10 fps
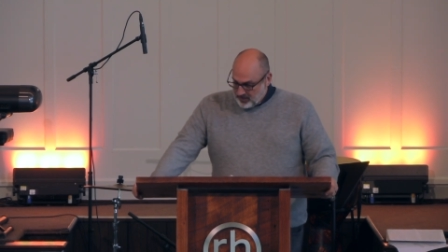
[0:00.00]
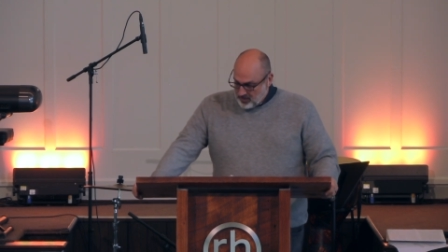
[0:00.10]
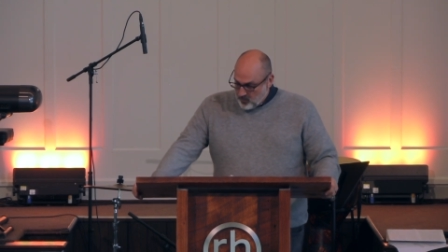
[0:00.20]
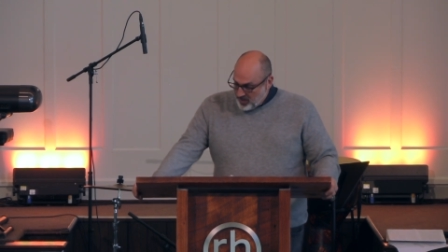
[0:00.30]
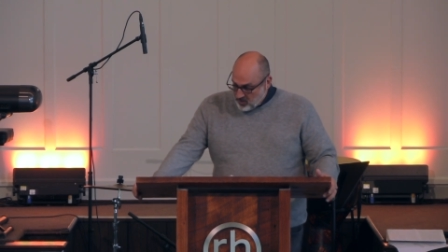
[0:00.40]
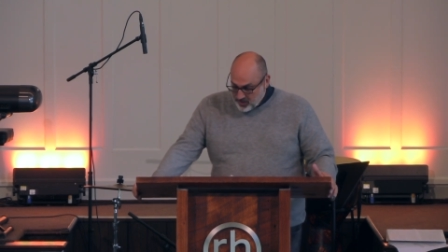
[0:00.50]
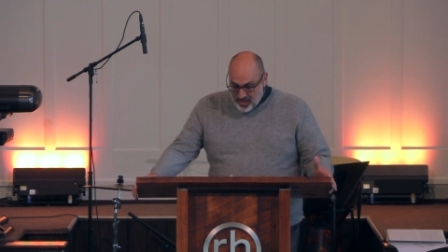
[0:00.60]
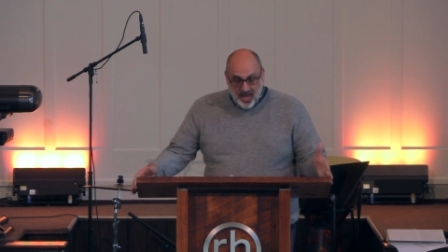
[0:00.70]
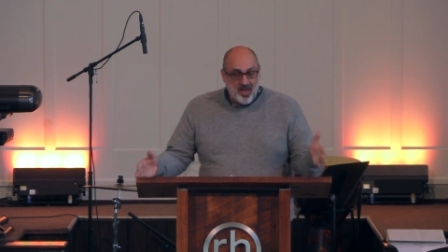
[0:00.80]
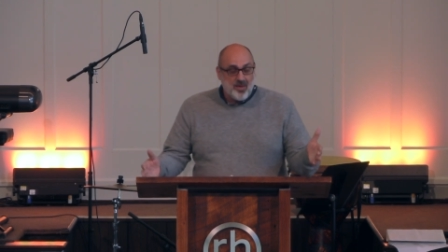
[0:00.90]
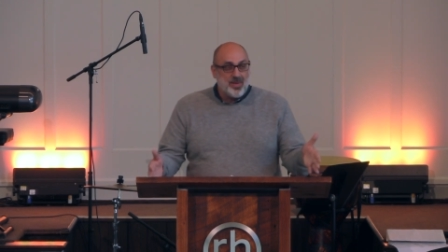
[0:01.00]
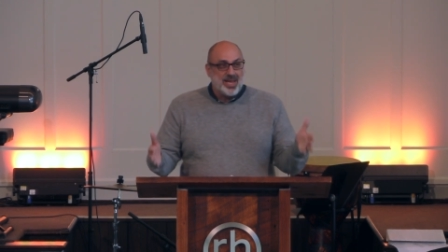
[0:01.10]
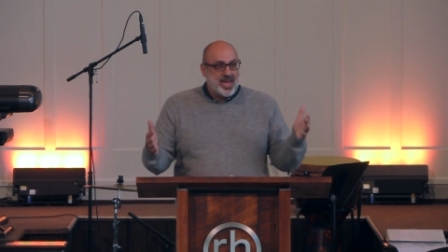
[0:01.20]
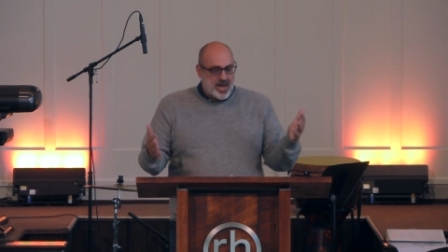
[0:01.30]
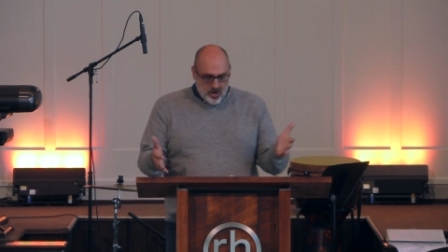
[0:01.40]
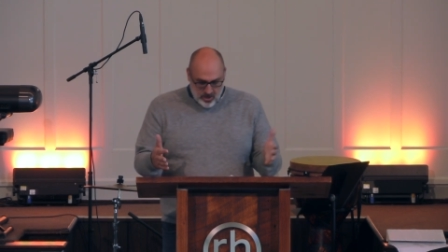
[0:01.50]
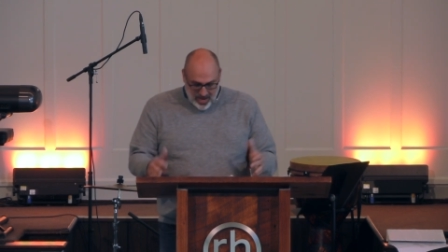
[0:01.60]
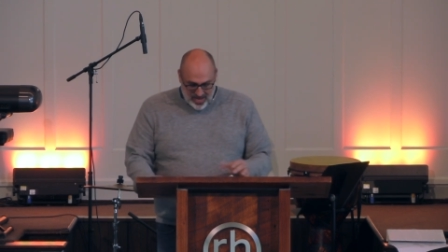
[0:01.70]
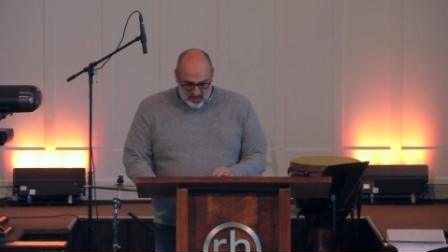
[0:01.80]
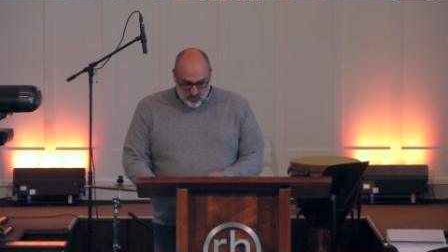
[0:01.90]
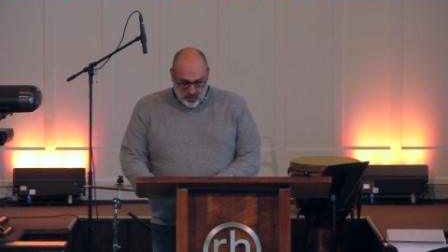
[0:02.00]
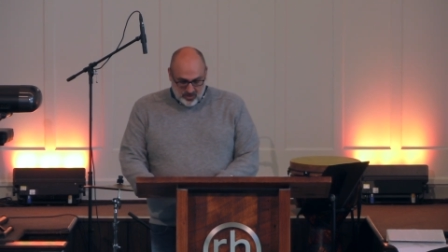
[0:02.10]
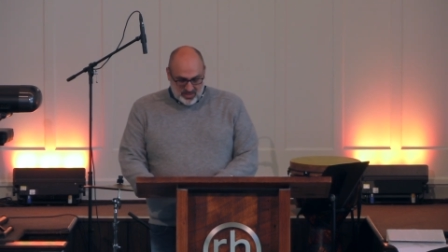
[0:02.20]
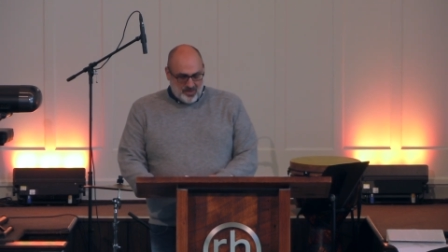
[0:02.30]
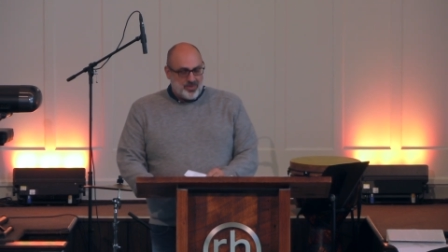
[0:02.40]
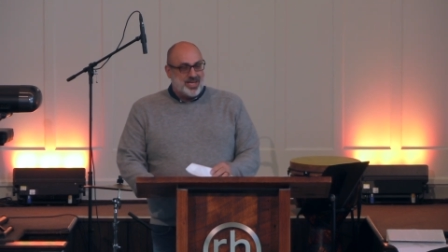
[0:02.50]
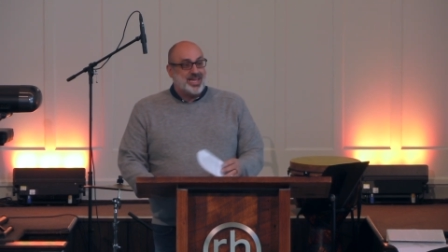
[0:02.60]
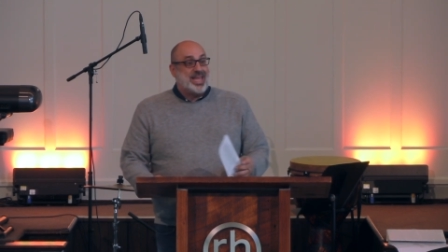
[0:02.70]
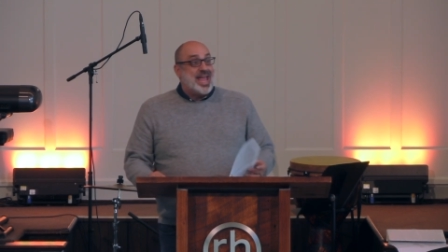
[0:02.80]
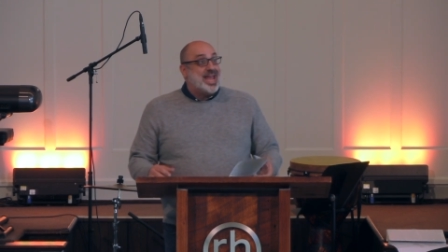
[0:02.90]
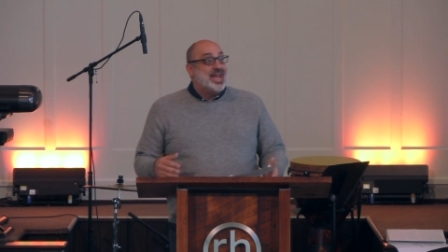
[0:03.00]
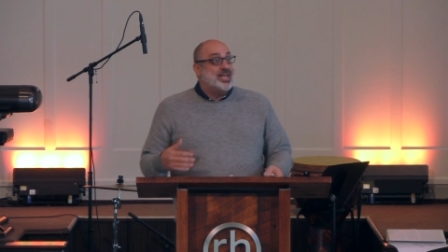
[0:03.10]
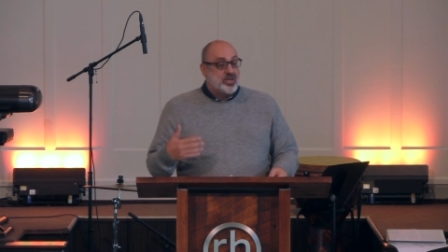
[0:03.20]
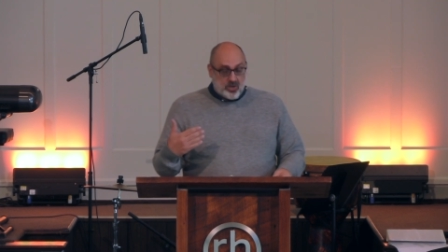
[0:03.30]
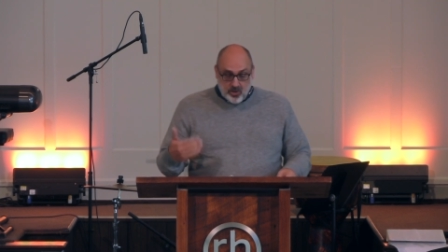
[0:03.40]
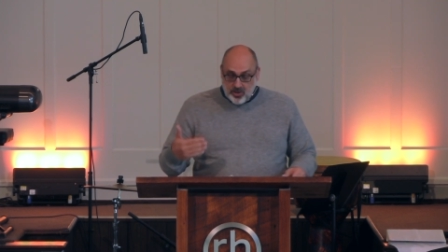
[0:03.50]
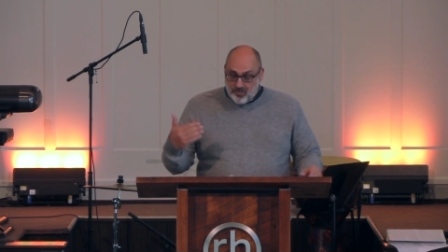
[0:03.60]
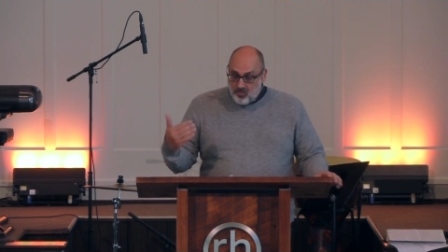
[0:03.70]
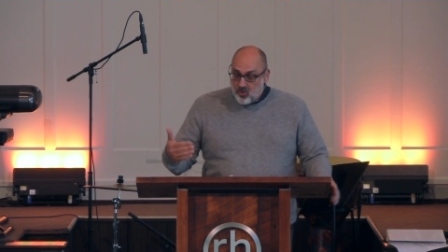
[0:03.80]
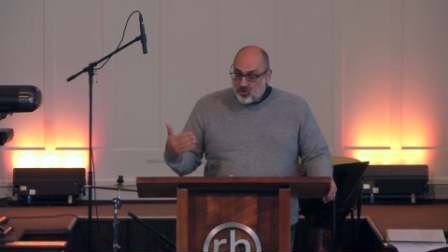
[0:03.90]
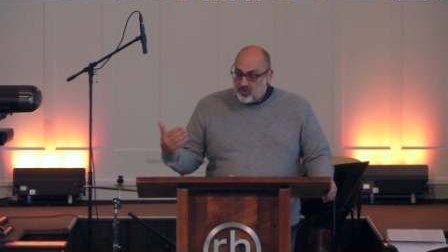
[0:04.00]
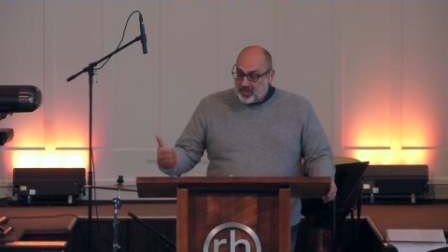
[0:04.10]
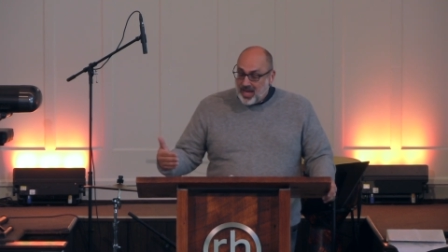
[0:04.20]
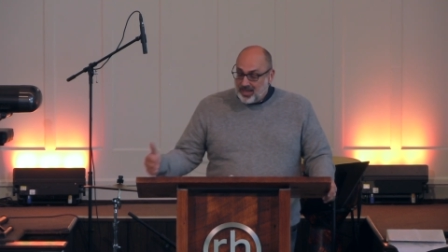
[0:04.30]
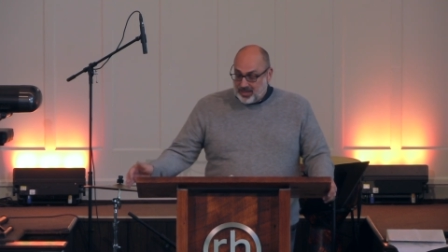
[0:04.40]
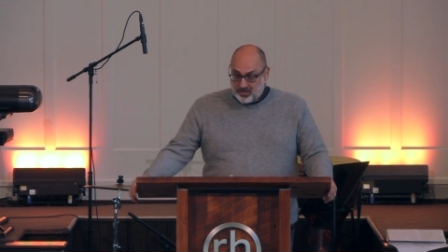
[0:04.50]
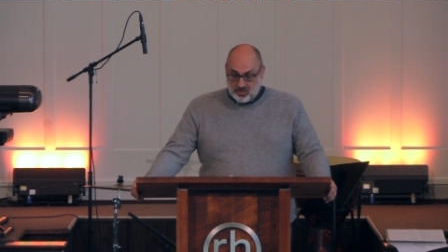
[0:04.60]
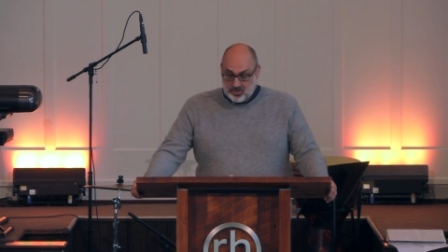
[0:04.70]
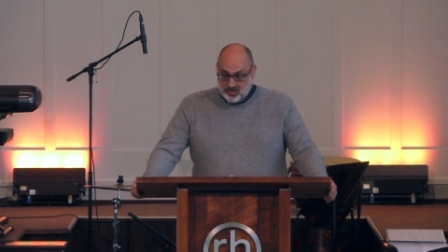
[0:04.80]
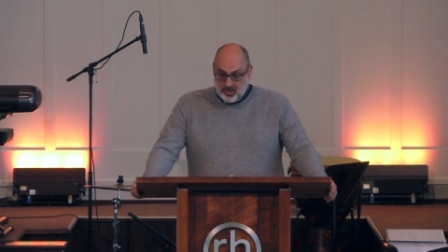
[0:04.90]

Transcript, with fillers: We don't come and hear God's word simply to gain good moral knowledge.